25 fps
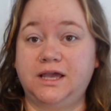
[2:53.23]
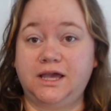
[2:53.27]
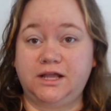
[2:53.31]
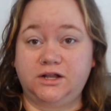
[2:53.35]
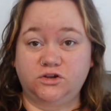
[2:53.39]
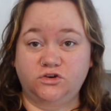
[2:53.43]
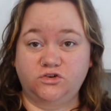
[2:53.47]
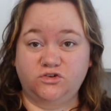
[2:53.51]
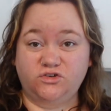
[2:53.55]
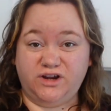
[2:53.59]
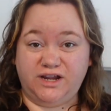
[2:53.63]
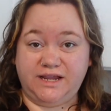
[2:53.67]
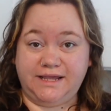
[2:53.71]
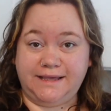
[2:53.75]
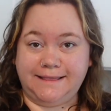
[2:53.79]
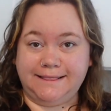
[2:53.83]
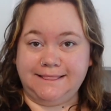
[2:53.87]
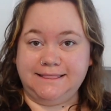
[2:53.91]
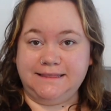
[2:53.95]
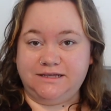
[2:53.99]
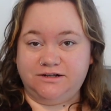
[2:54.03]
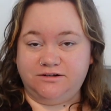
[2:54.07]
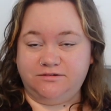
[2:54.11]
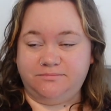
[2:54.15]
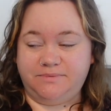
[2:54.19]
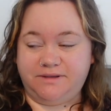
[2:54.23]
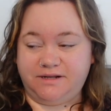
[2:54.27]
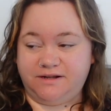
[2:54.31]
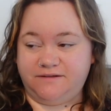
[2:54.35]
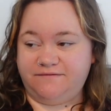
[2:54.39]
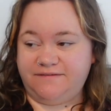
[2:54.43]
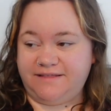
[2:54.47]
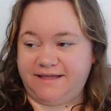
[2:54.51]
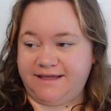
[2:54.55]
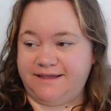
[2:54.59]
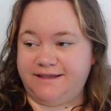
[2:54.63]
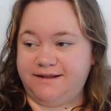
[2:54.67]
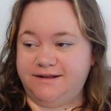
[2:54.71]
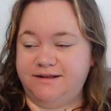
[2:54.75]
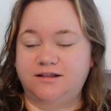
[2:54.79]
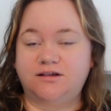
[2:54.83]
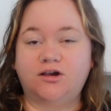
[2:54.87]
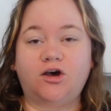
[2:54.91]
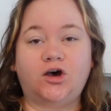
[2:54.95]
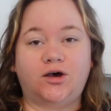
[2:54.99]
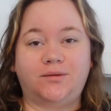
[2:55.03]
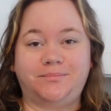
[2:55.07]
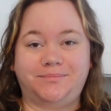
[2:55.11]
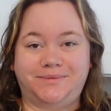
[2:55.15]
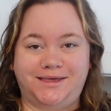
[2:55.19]
Gotta create a little bit of that
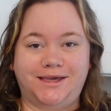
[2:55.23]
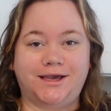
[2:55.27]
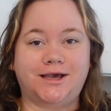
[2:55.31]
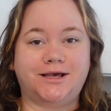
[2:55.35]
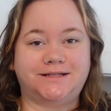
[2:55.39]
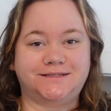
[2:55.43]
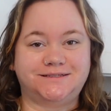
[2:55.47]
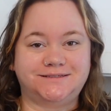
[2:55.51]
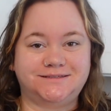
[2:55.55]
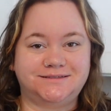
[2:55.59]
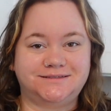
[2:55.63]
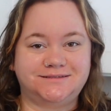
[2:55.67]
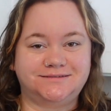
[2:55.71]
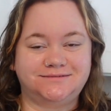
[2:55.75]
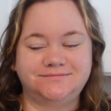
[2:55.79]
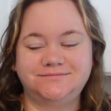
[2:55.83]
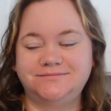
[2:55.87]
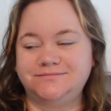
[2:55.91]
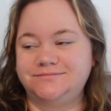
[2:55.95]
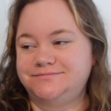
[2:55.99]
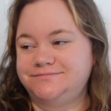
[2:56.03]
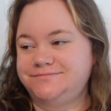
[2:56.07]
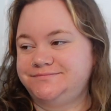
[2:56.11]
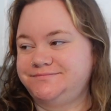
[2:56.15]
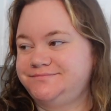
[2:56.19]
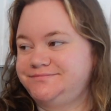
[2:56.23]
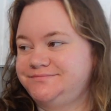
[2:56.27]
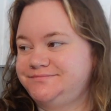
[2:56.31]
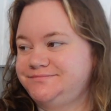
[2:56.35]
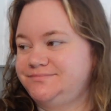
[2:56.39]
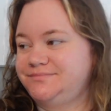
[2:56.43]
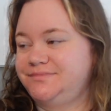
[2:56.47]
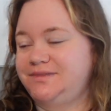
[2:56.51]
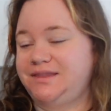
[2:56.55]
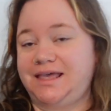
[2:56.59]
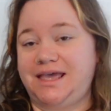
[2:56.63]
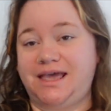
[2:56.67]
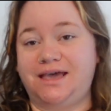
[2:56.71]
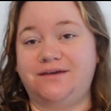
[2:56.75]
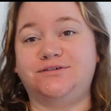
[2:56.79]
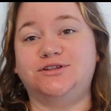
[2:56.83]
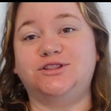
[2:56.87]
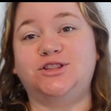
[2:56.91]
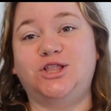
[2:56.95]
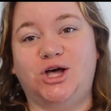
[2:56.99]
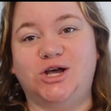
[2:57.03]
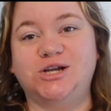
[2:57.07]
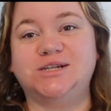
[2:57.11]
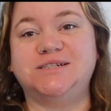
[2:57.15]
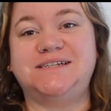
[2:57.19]
ambiance. I have a
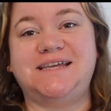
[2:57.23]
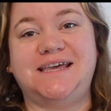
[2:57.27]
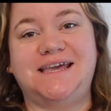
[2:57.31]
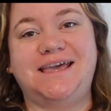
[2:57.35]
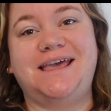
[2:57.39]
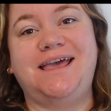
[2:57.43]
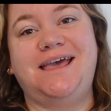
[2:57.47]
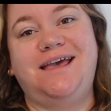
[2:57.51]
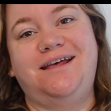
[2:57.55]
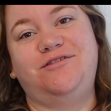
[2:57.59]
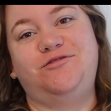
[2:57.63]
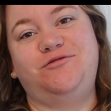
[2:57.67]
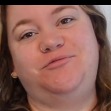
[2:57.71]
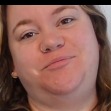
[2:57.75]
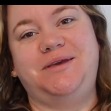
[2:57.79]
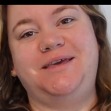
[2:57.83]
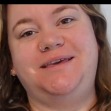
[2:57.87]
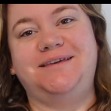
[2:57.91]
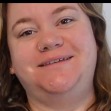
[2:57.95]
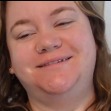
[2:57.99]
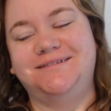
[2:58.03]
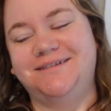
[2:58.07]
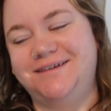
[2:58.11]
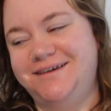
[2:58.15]
long day ahead of me.